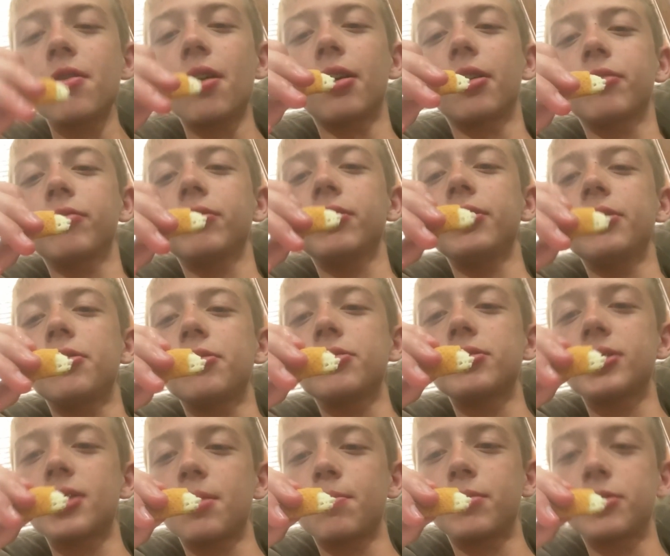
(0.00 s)
I don't really
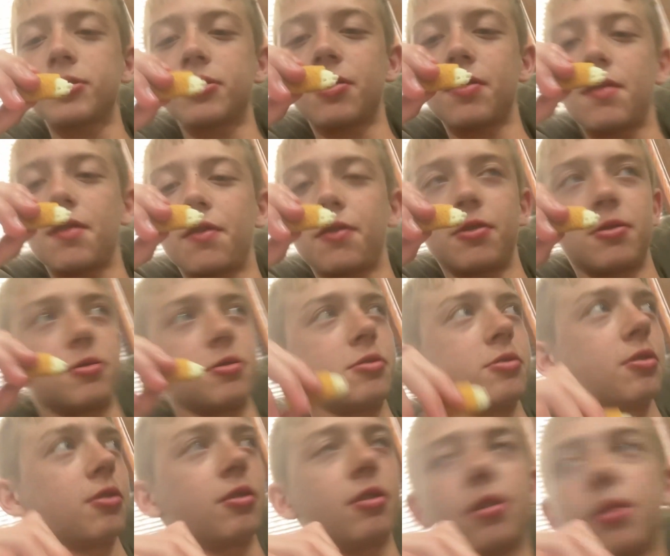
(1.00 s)
notice that much of a difference.
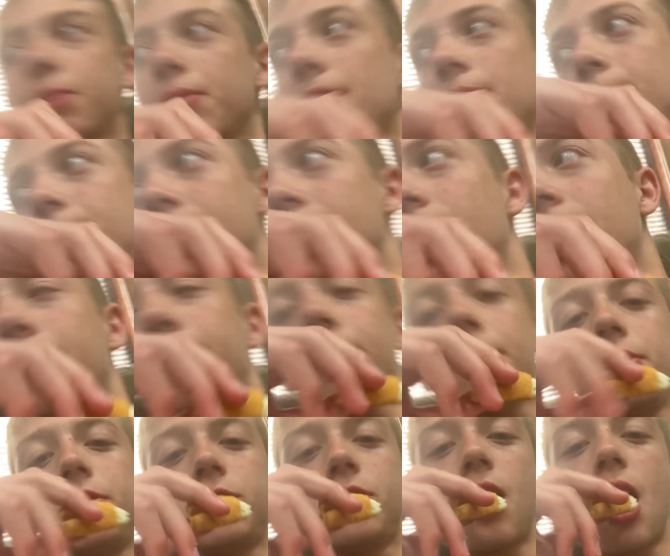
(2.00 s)
There's a little bit, but not
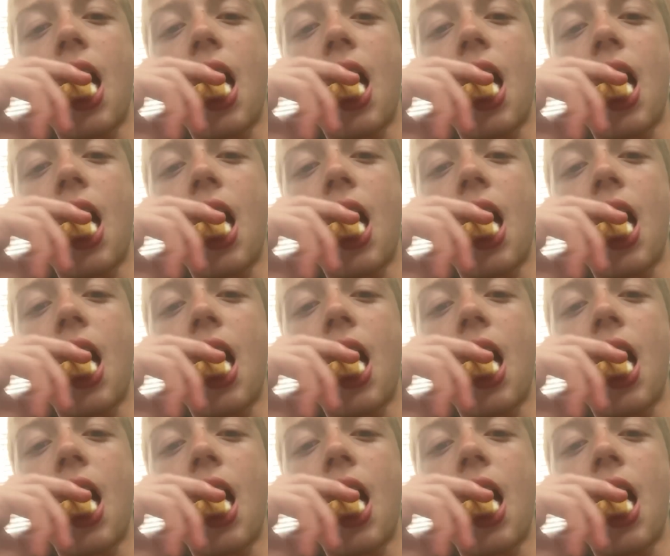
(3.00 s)
much.